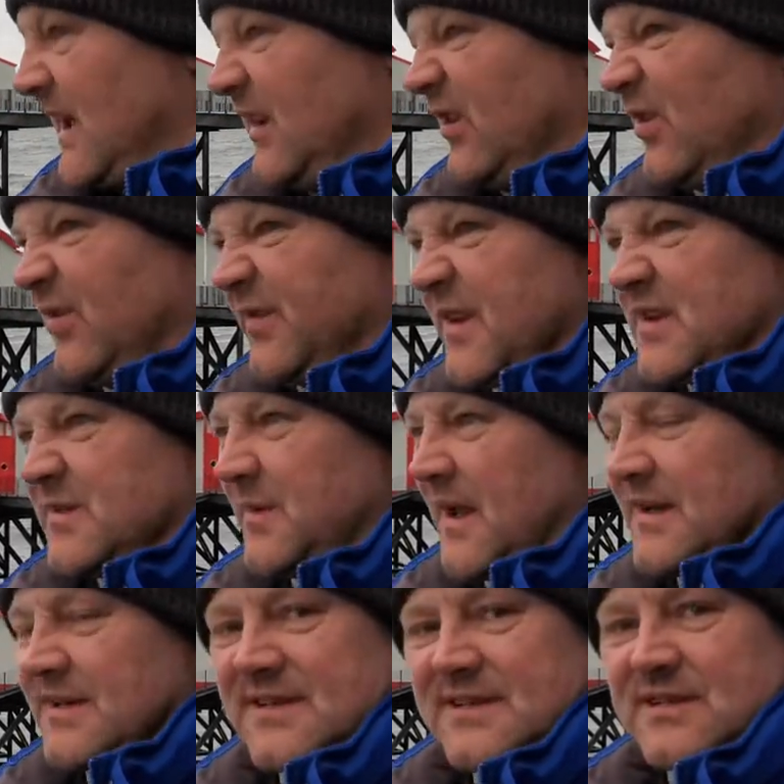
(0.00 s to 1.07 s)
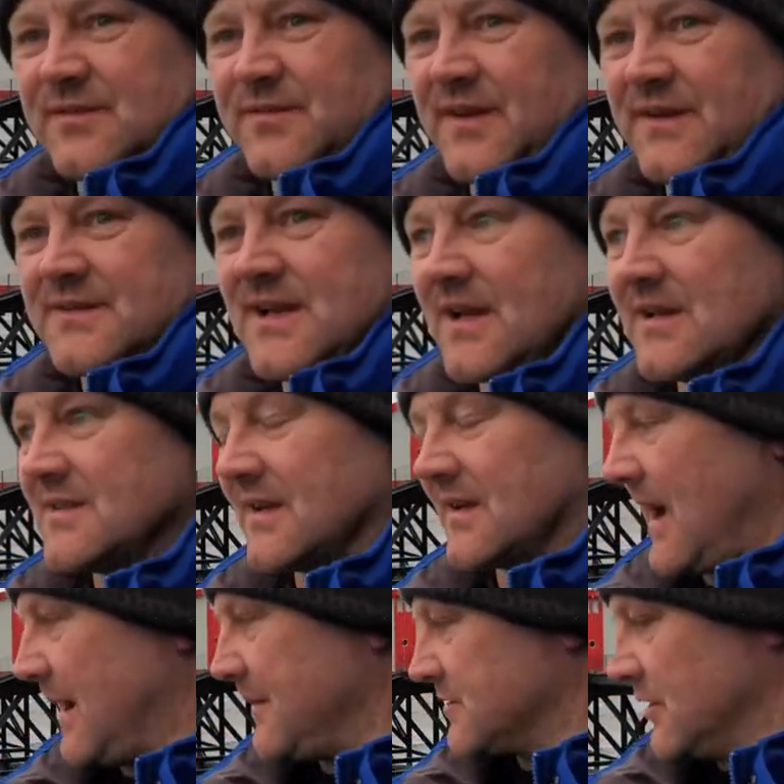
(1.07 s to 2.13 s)
I love this place. This is fantastic.
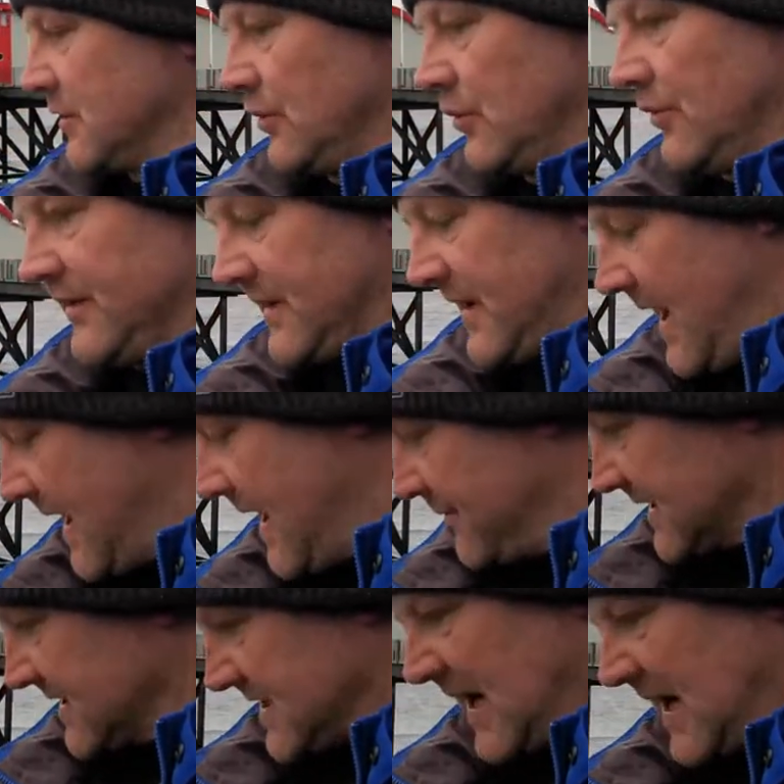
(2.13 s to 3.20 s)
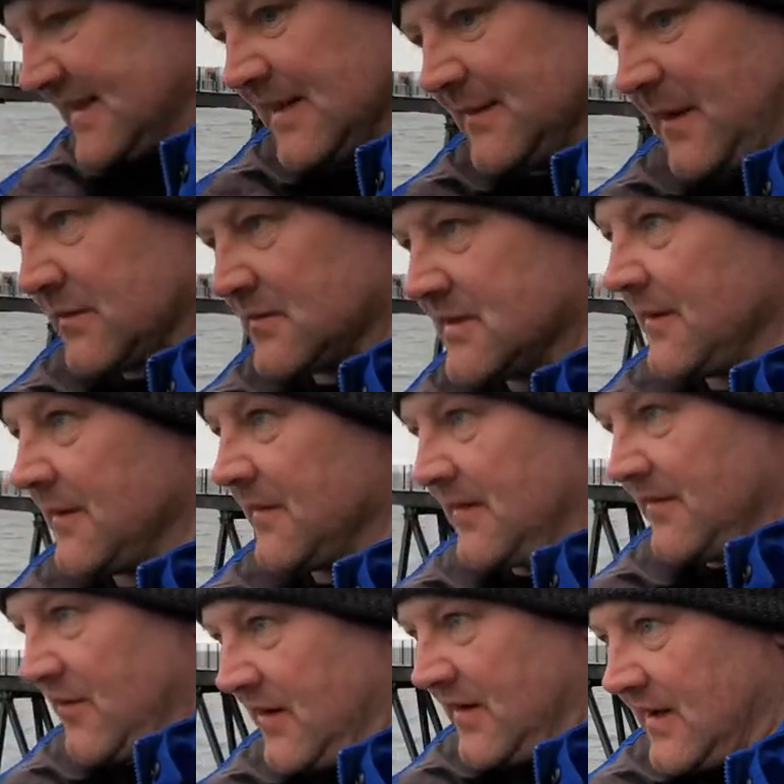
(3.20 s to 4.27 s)
Absolutely love it. Yeah, I'm excited about it. I mean,
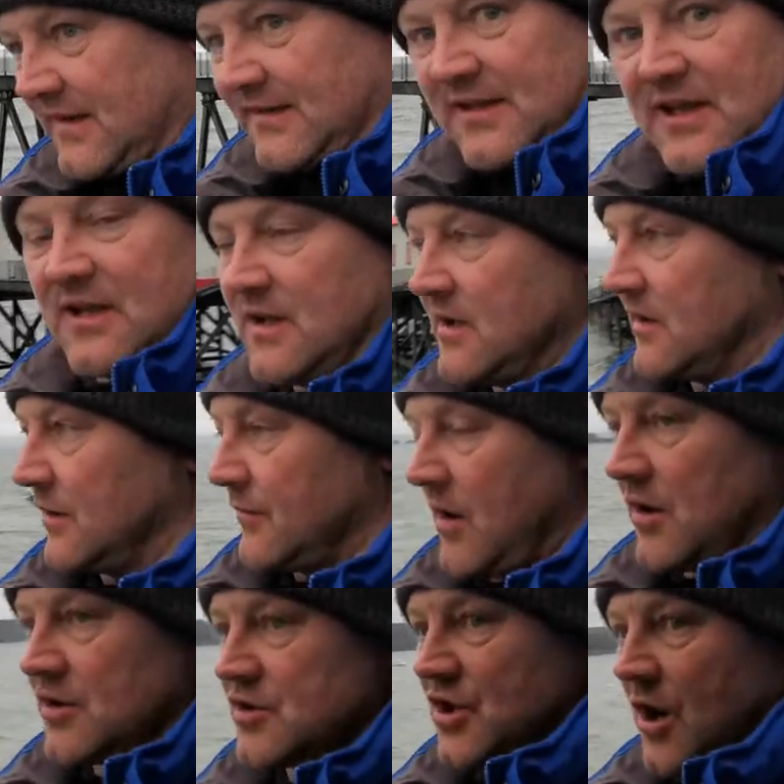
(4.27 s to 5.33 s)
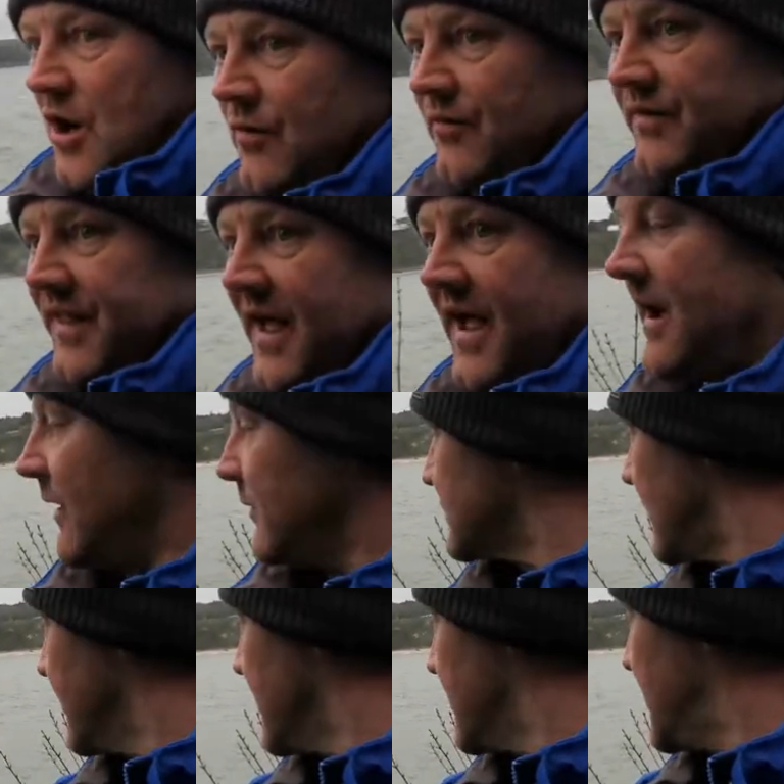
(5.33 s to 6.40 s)
I've already got the, the rock shot over there. I
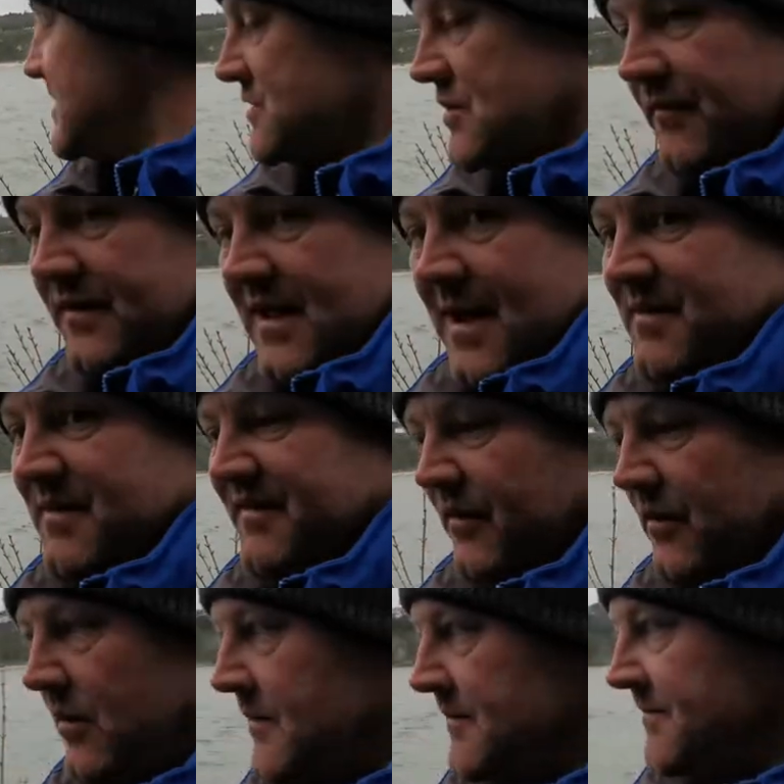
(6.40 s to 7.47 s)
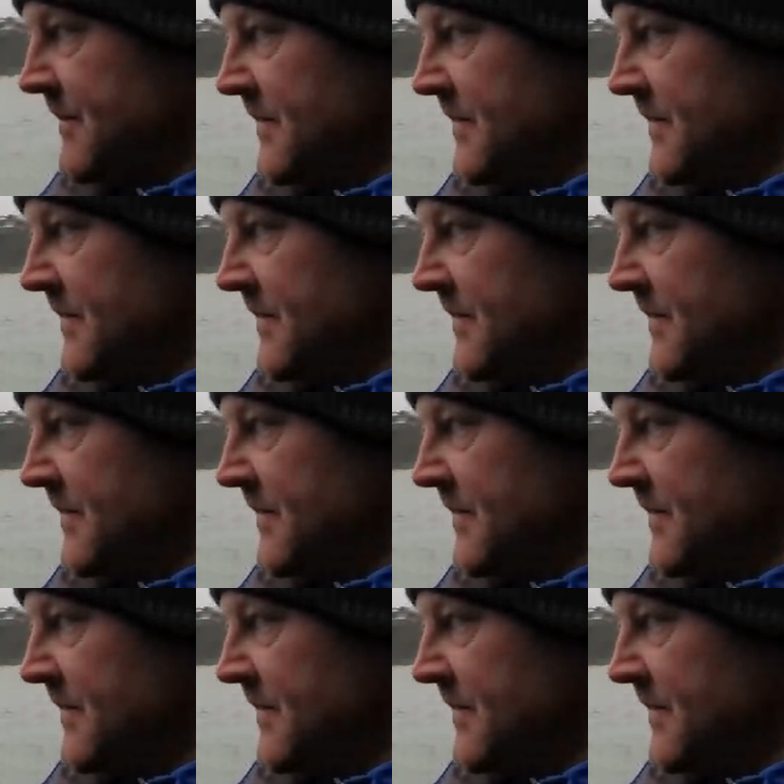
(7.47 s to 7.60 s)
was on the beach over there before.